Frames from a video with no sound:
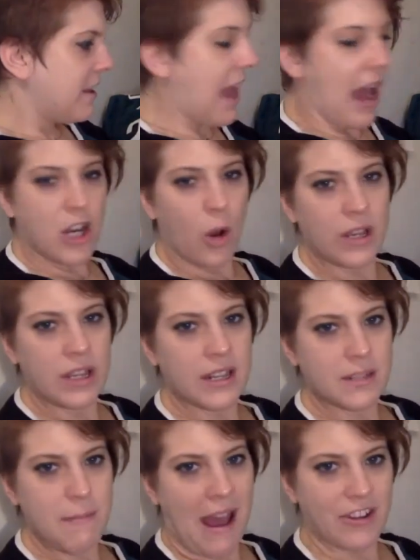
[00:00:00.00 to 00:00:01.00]
Yeah, no, he
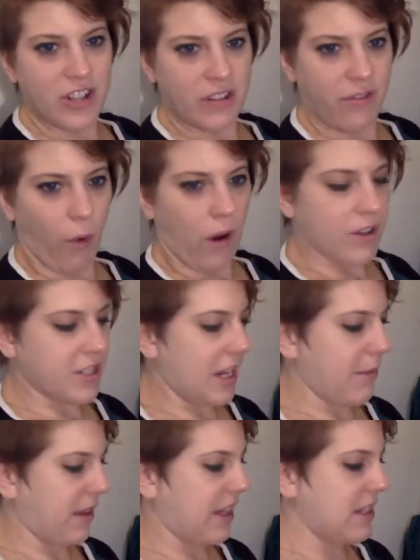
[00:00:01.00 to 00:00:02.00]
does magic for our
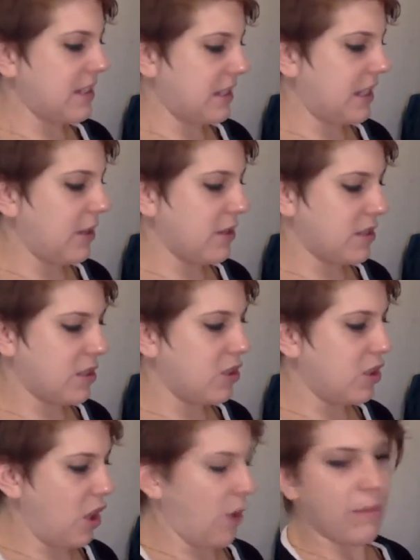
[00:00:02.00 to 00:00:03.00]
team. Like he's
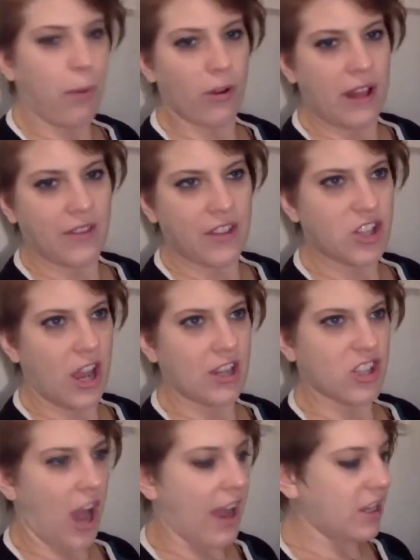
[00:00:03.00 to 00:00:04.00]
he pulled out the Jay
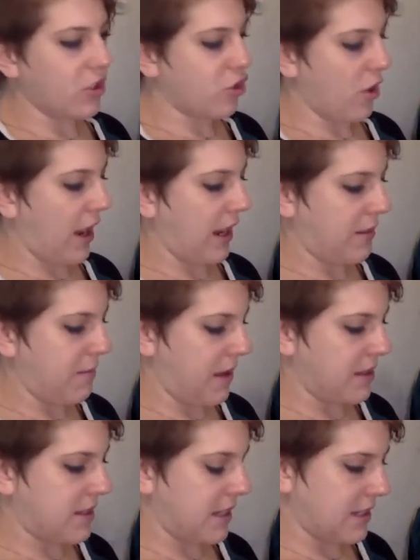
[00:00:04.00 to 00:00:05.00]
Ajayi trade
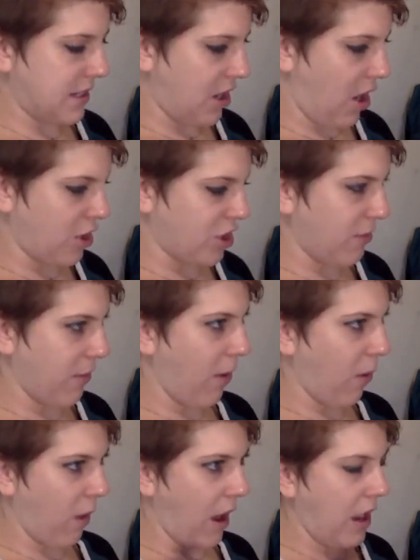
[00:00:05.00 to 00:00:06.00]
mid-season in our Super
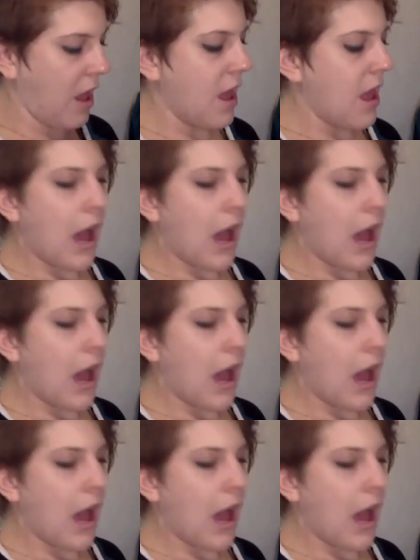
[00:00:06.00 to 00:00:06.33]
Bowl run.